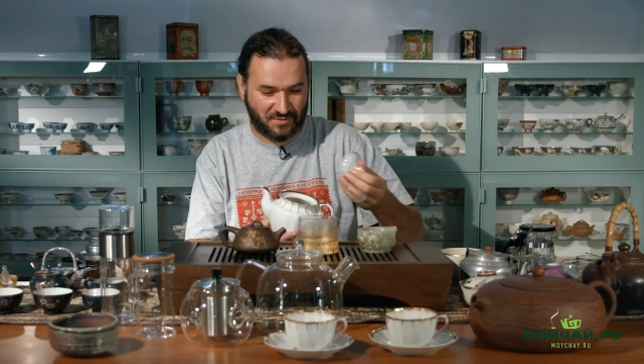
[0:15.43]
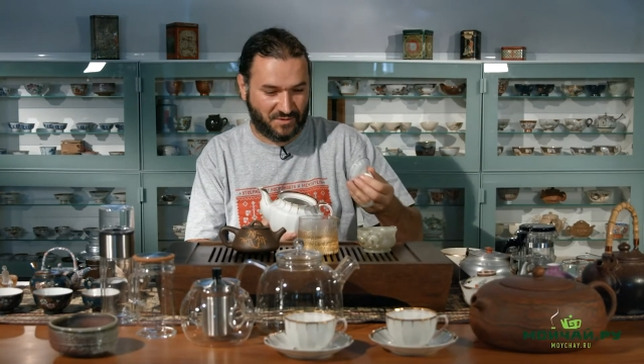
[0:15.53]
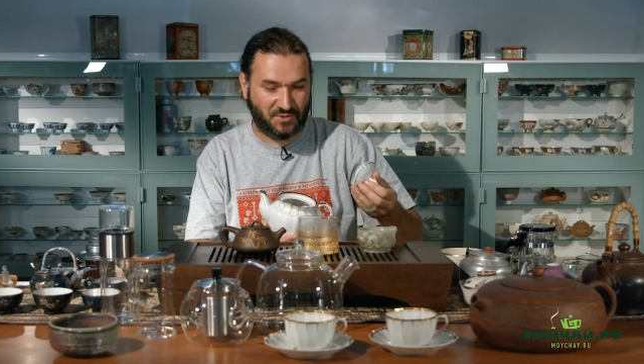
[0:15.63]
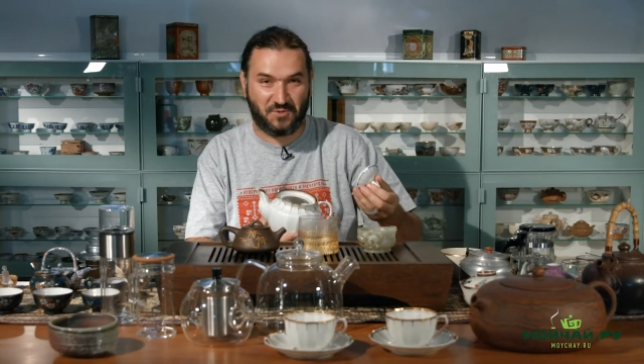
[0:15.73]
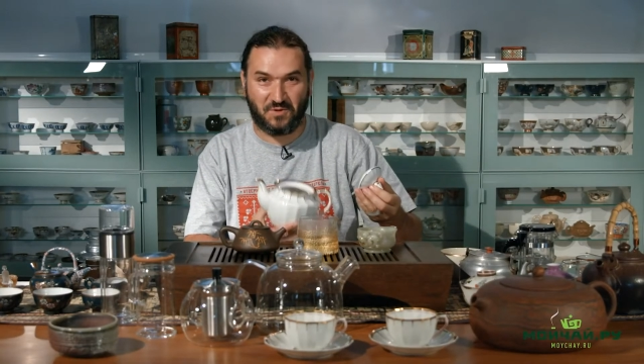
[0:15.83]

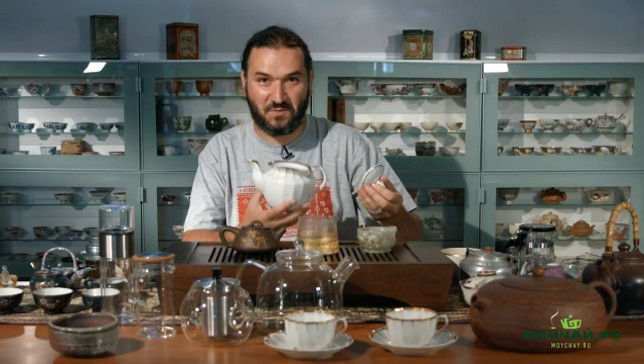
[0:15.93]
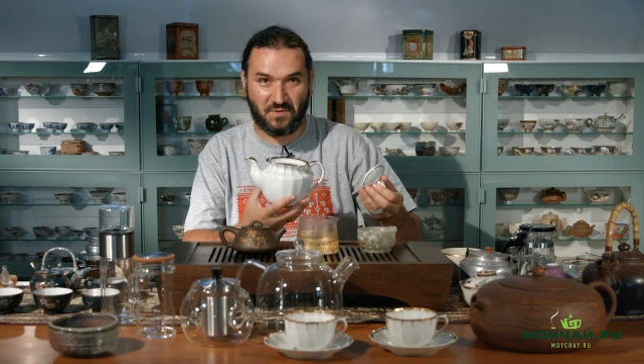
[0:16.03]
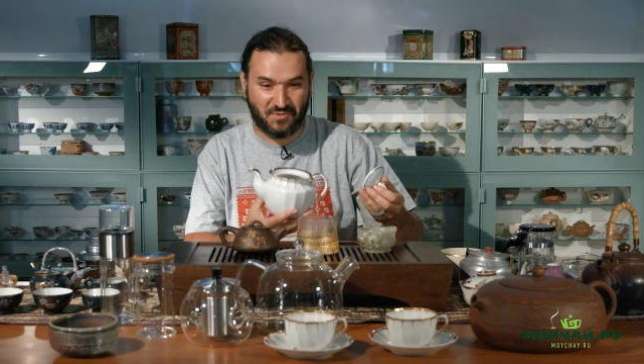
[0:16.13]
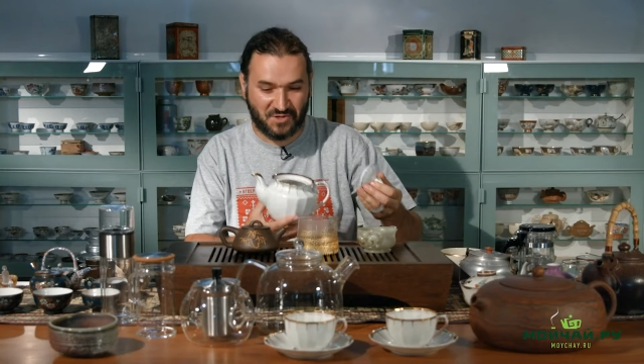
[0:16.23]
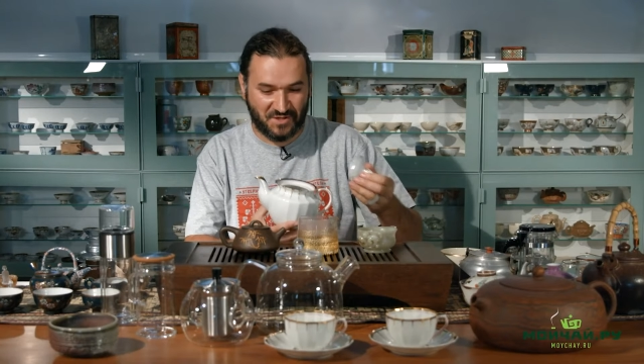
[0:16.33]
A
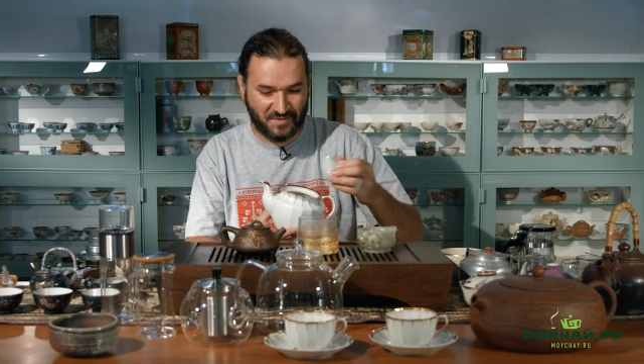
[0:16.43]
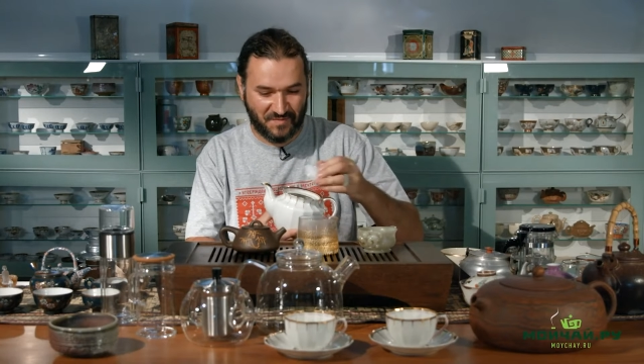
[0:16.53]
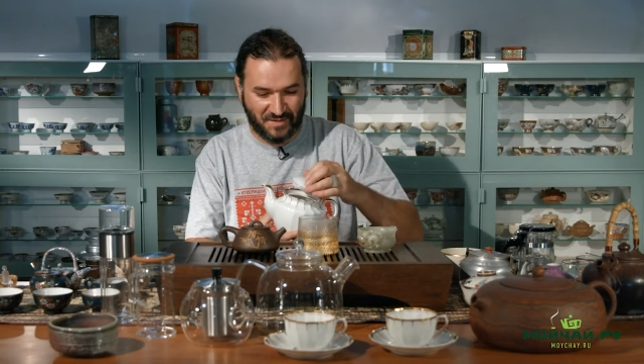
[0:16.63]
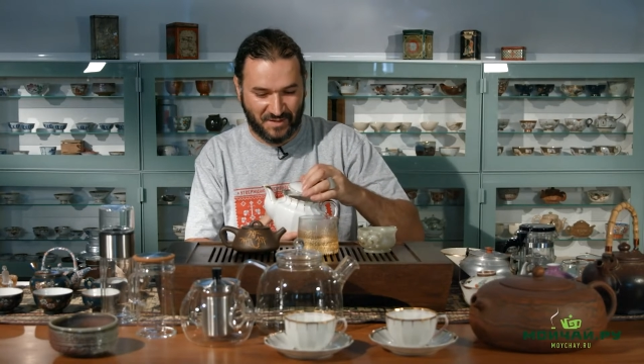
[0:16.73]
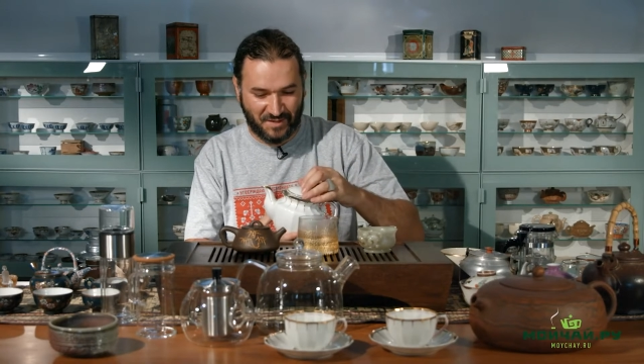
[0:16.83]
porcelain teapot
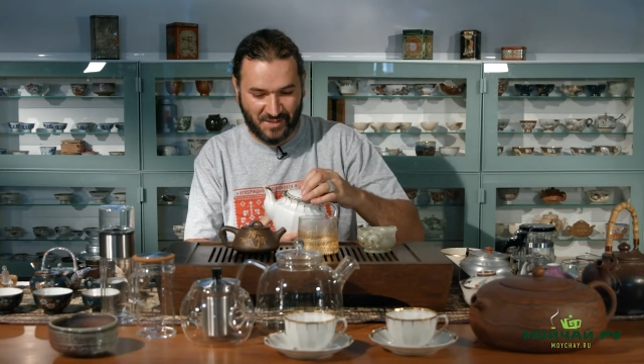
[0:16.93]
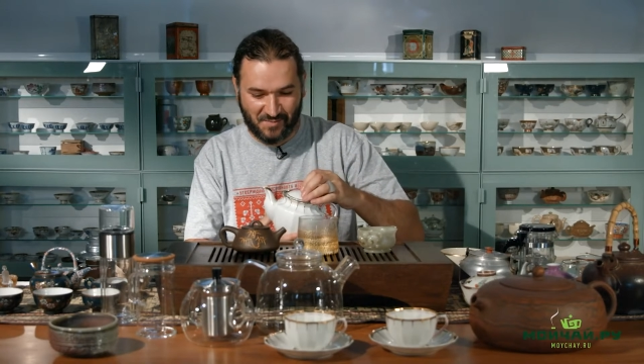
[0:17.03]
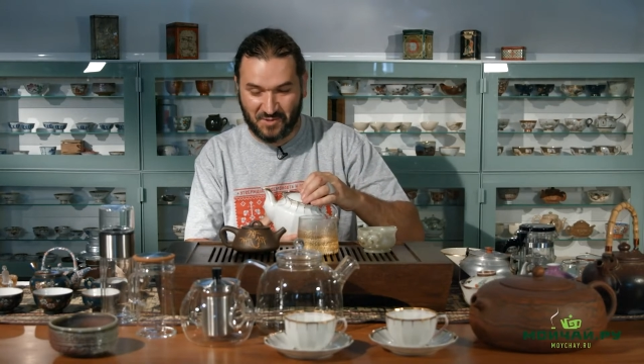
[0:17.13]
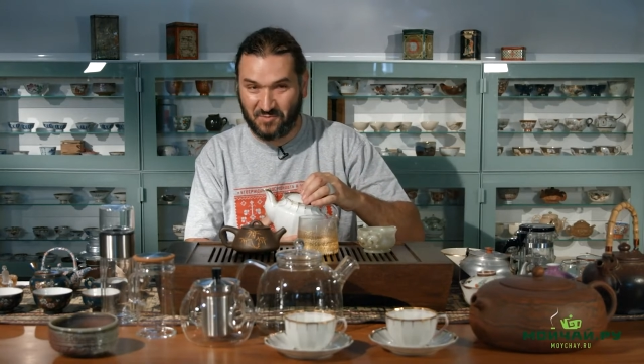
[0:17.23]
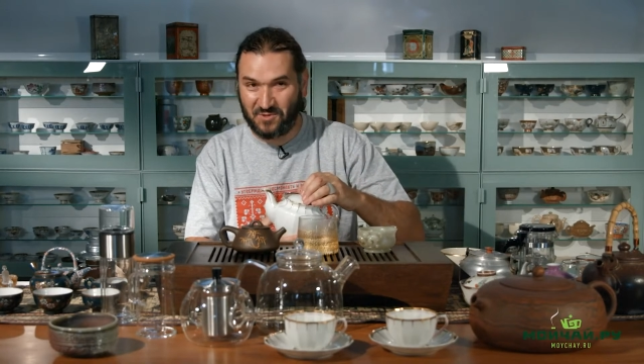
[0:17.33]
that you got
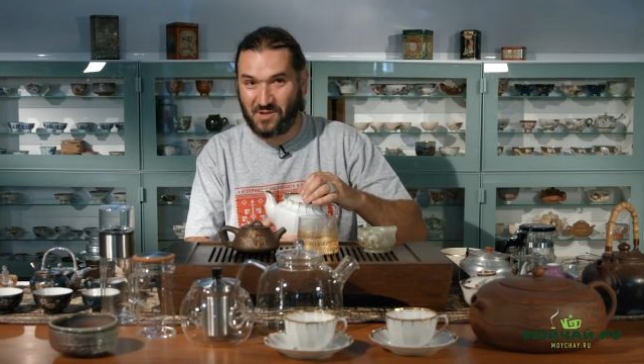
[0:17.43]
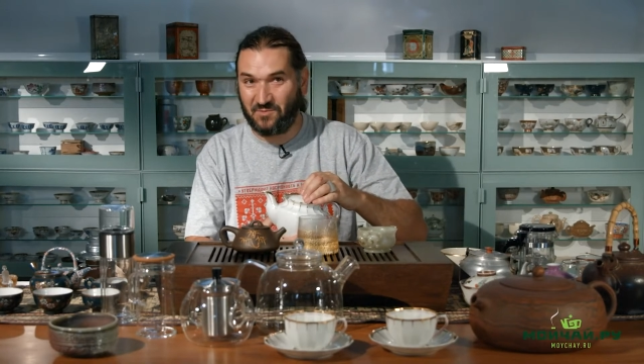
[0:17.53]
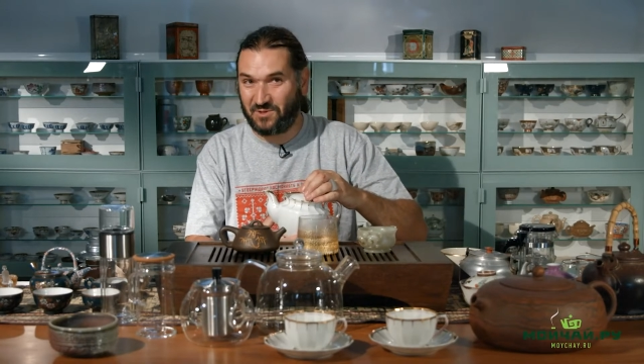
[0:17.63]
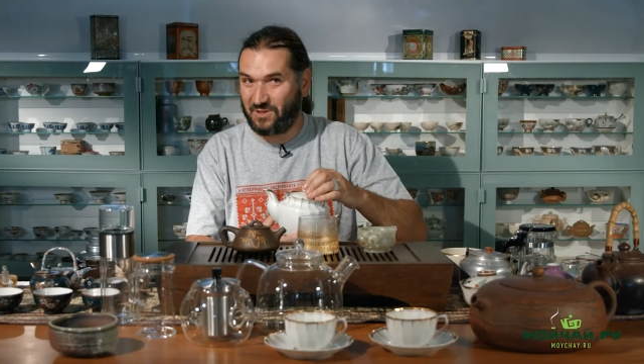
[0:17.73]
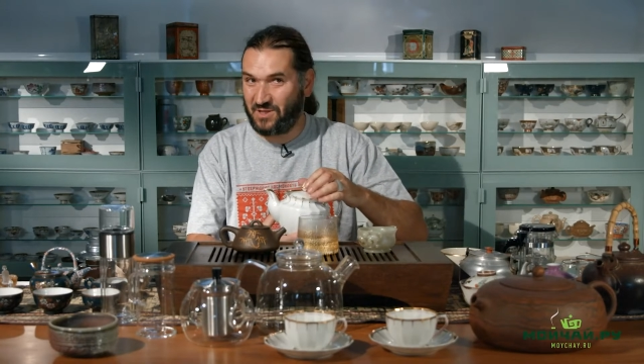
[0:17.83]
from your
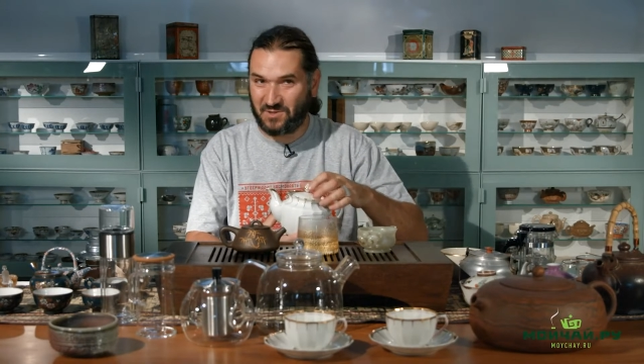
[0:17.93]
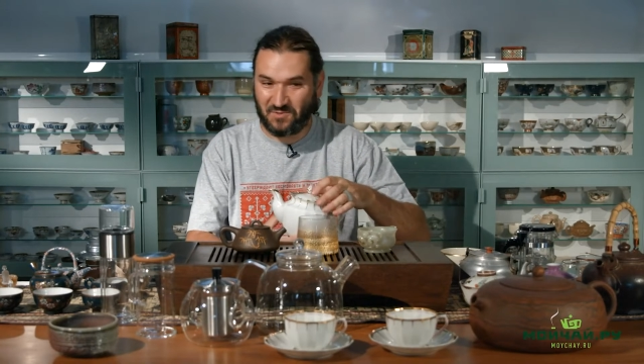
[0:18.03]
grandmother,